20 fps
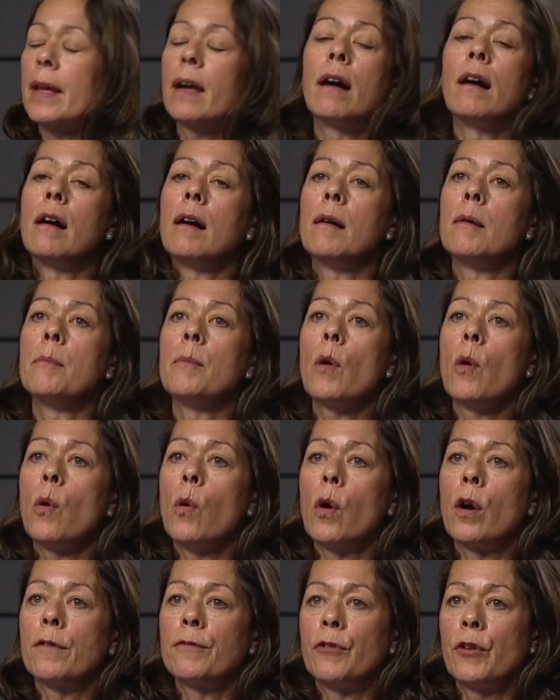Um,
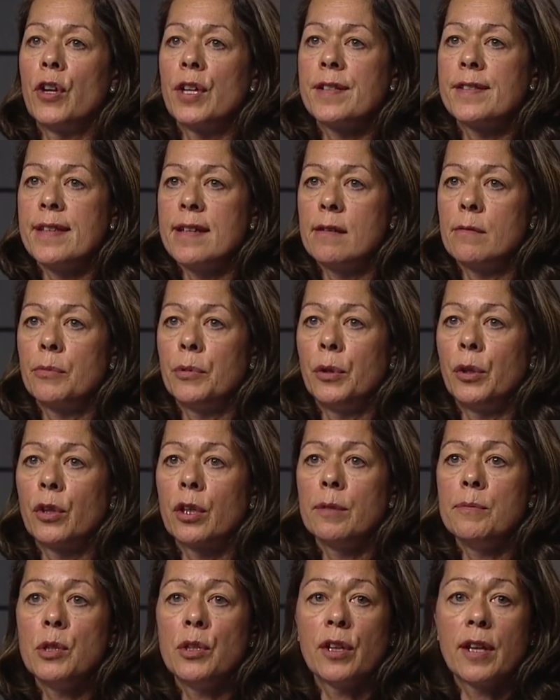or, for example,
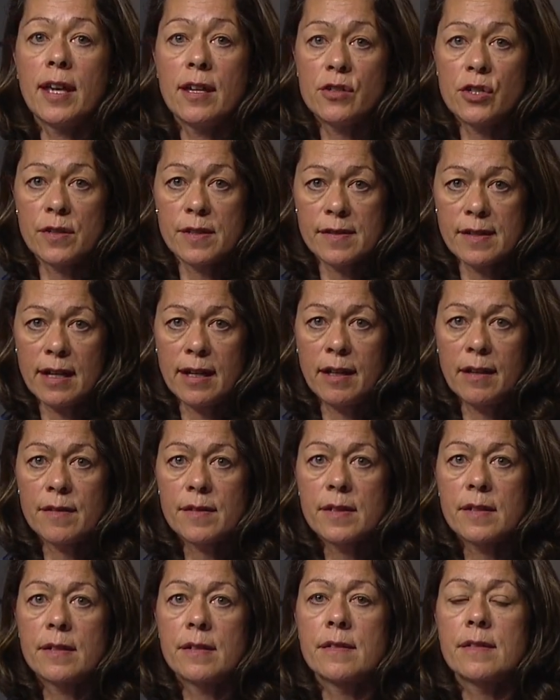communication
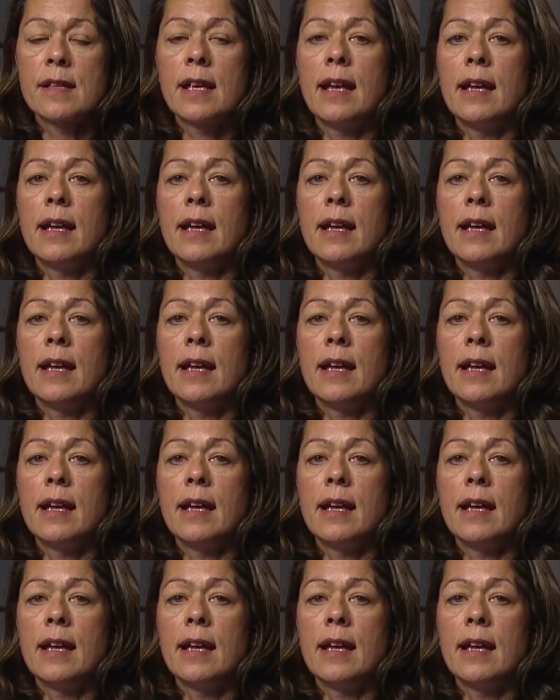sciences